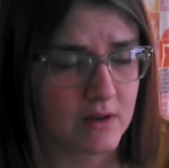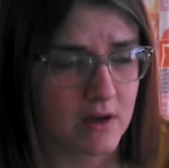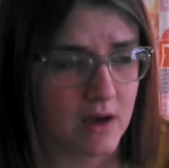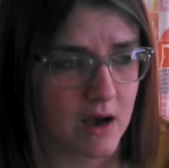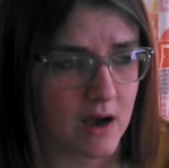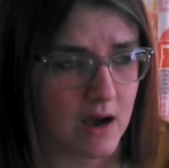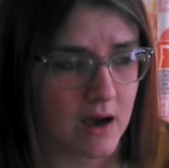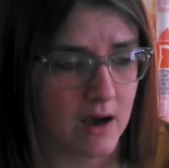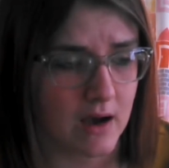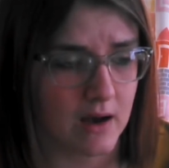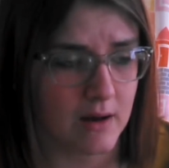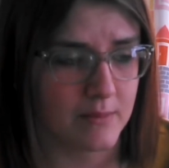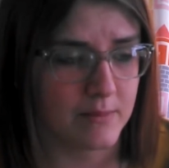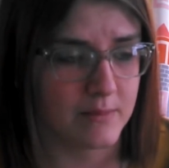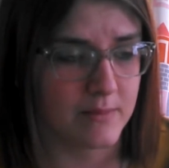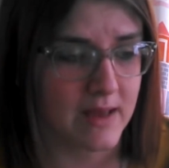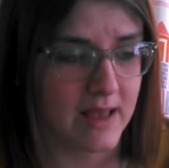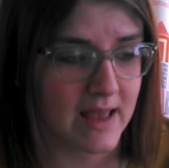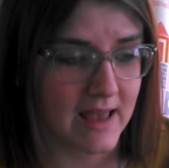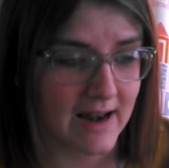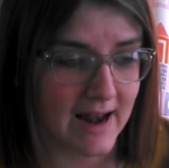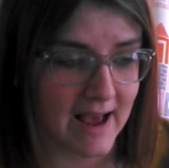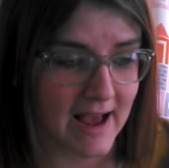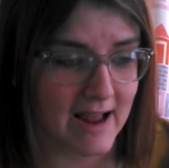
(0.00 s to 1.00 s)

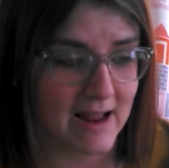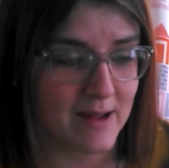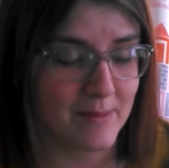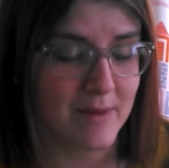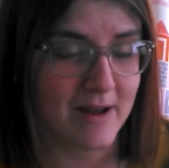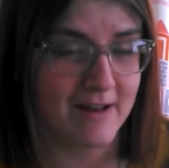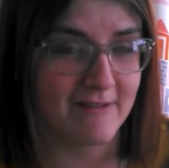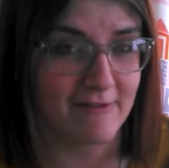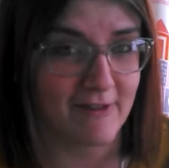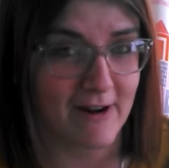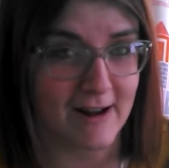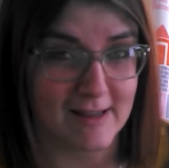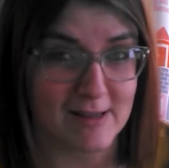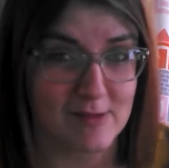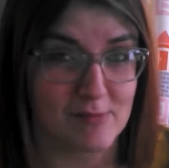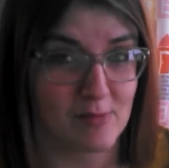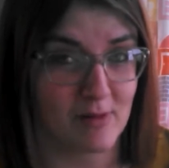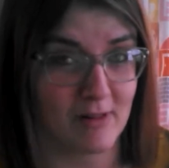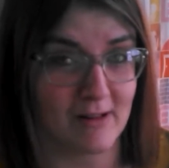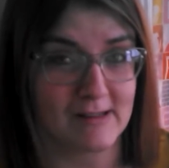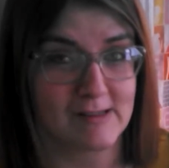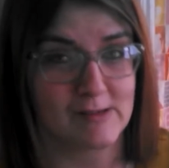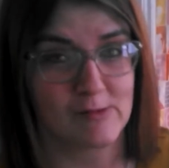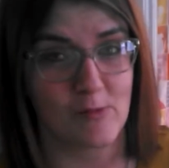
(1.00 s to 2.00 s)
And I am my friend's
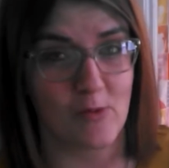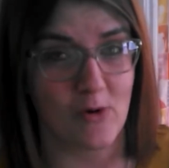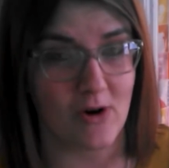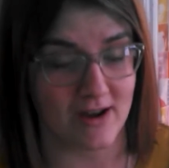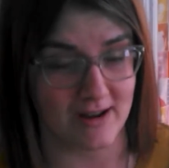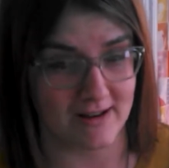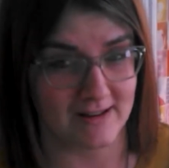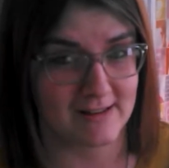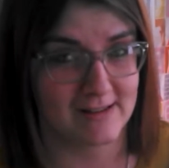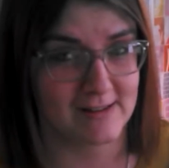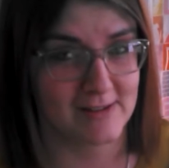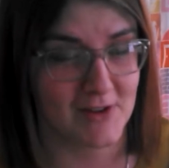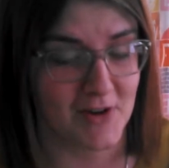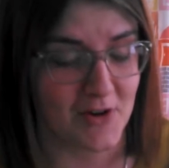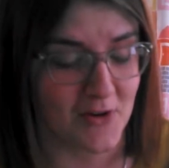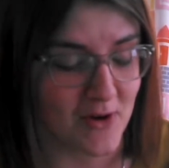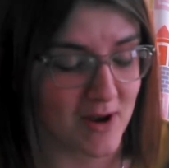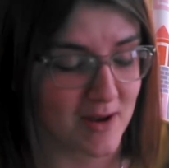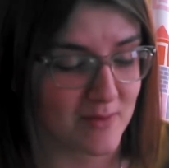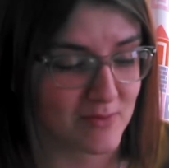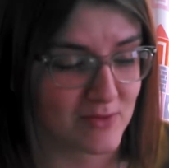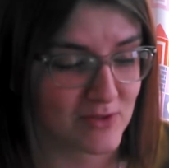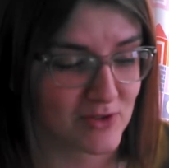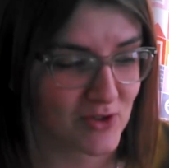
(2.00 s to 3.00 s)
+1, so
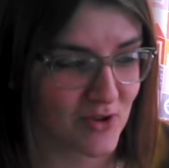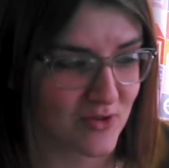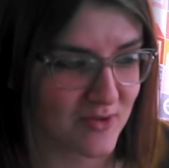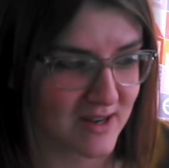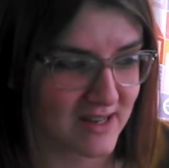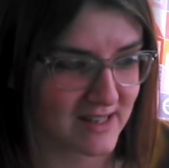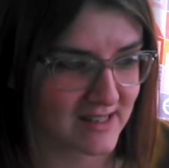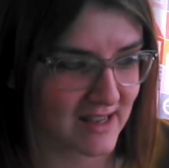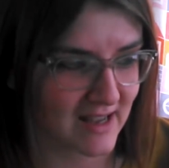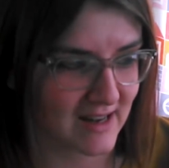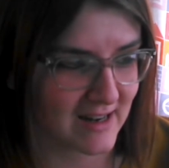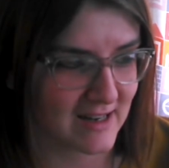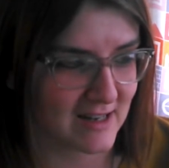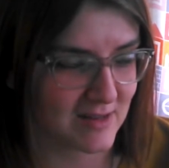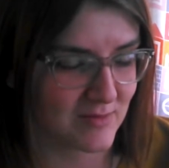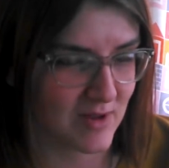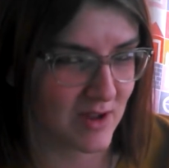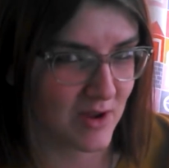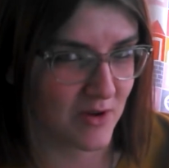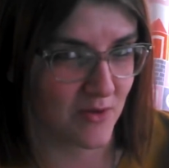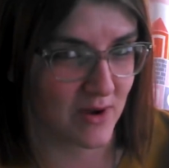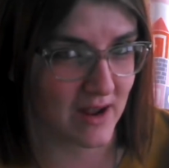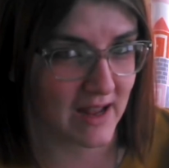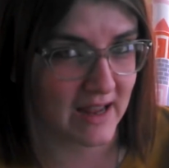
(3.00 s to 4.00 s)
I'm so excited to be
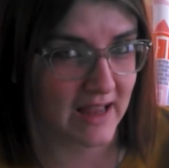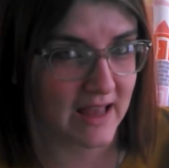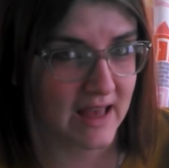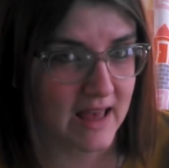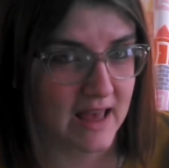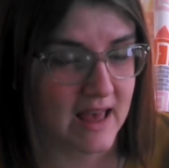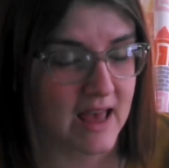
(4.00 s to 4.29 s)
going.